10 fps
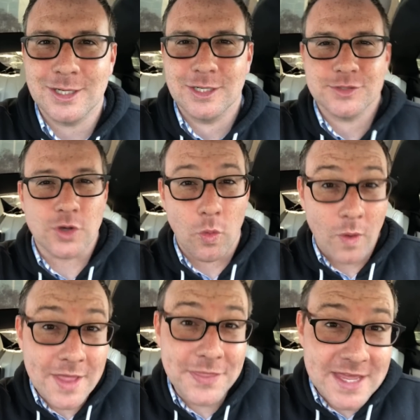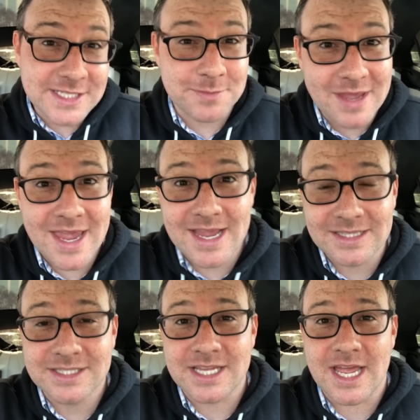So what this
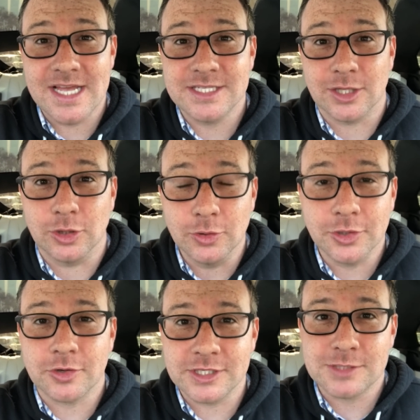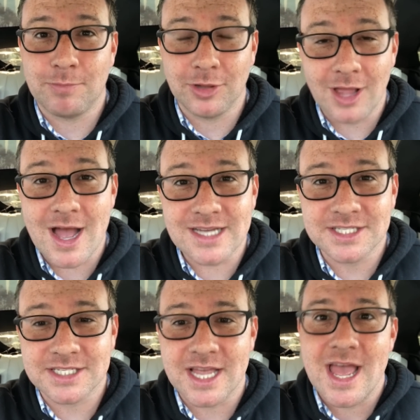means is Ludicrous
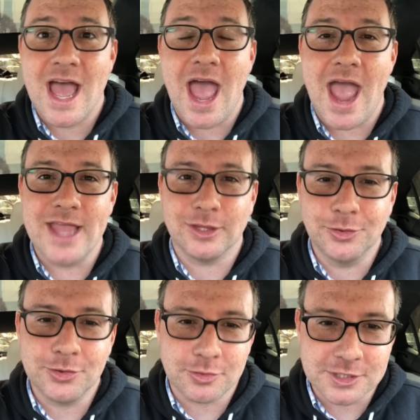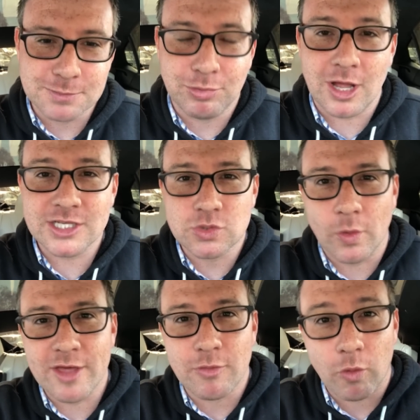Plus and Ludicrous Plus
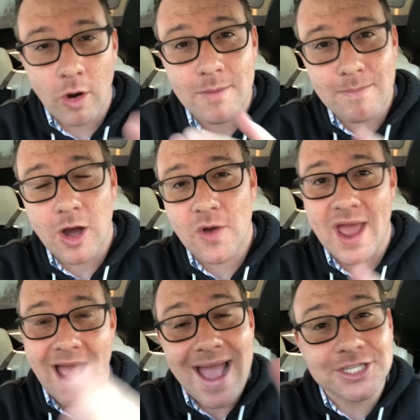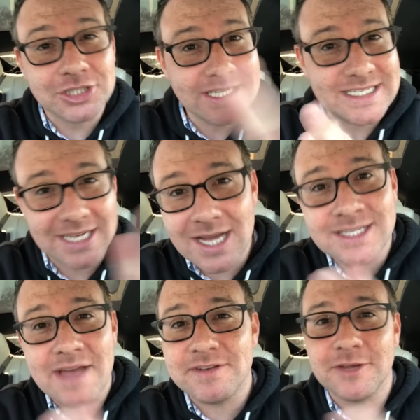with Warp Mode actually does
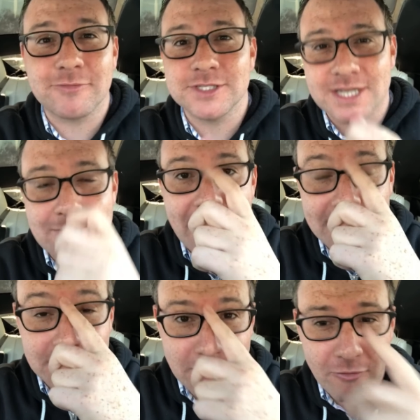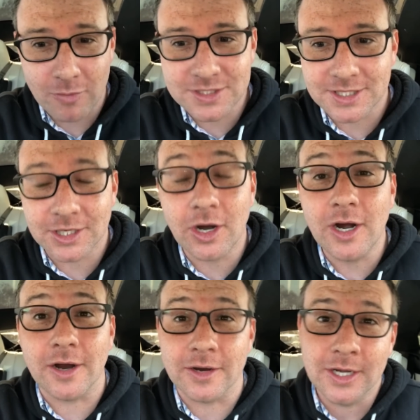have a difference in impacts on performance in the
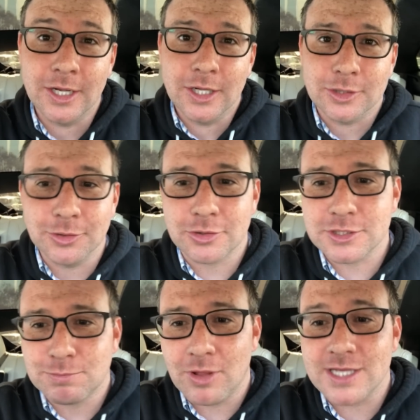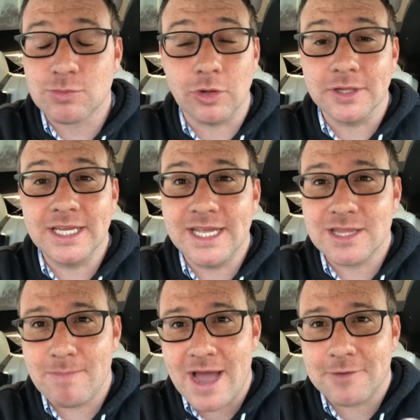car. Ludicrous Plus will only heat the
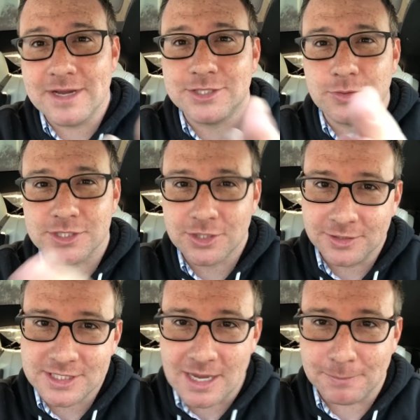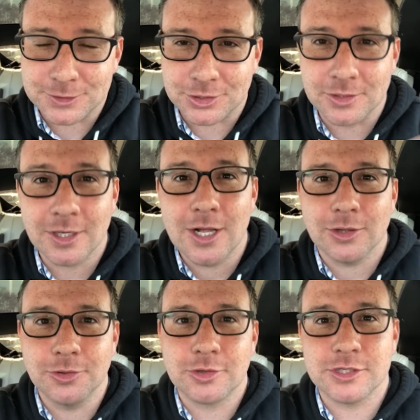battery to a certain temperature.
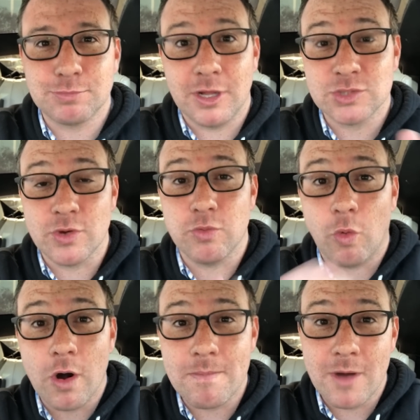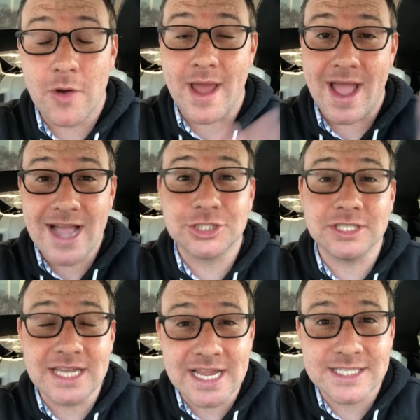Ludicrous Plus with Warp Mode
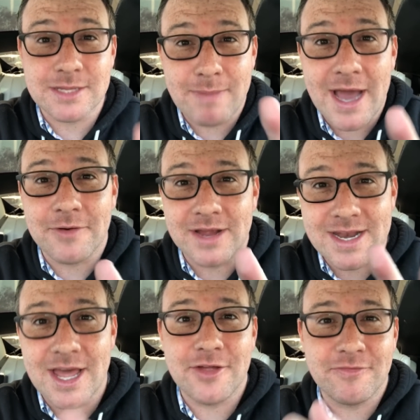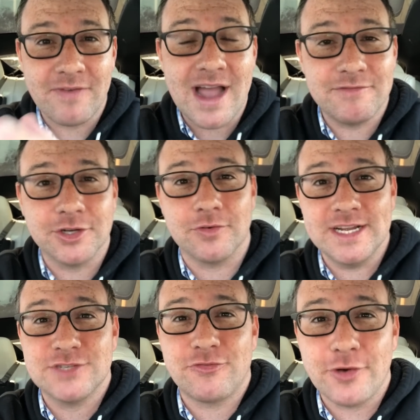actually heats the battery another 5
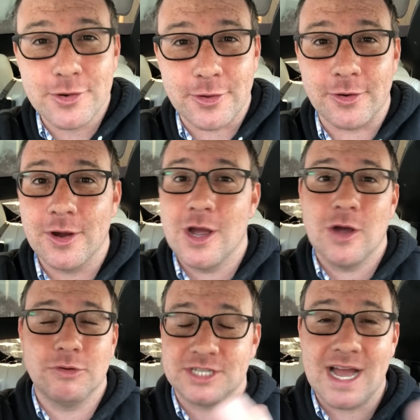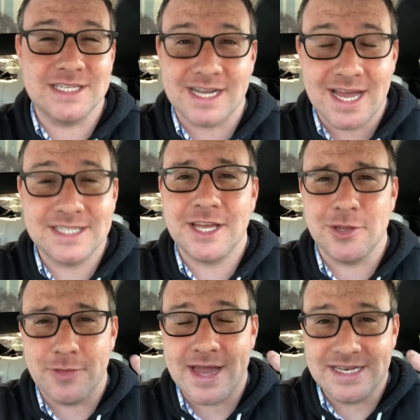degrees further, which, guys, I gotta tell
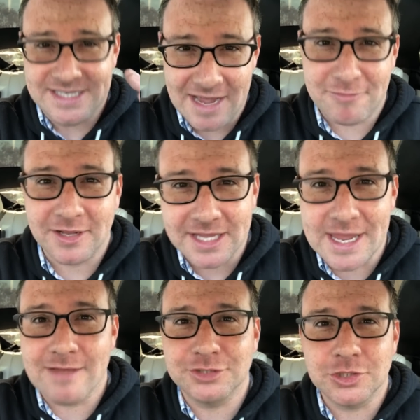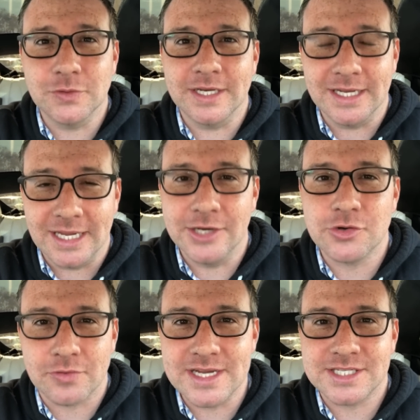you, that definitely gives you an
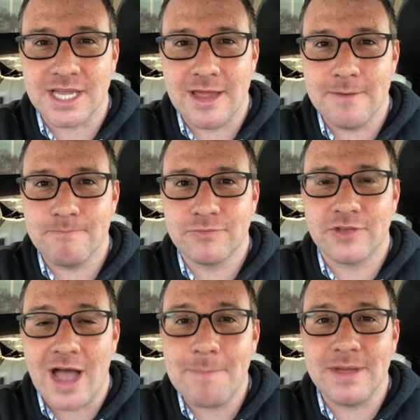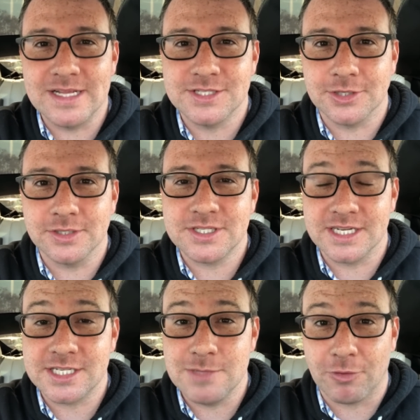increase in top end
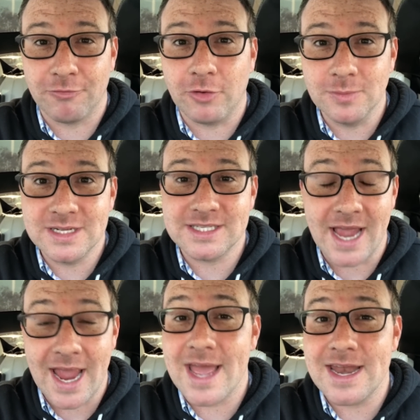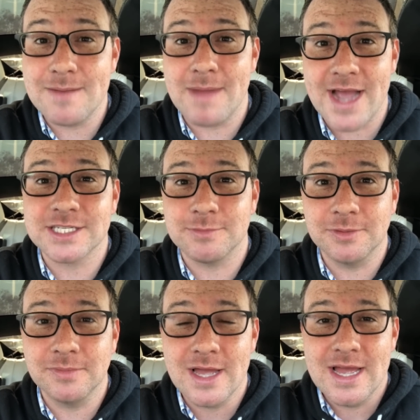0-60 performance and in
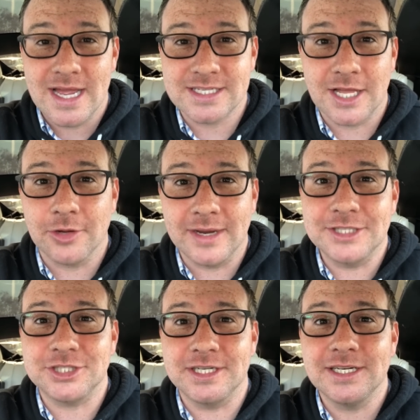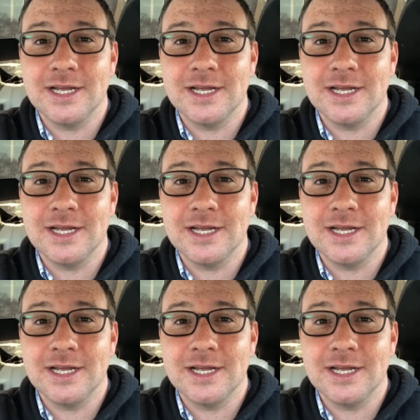maximum acceleration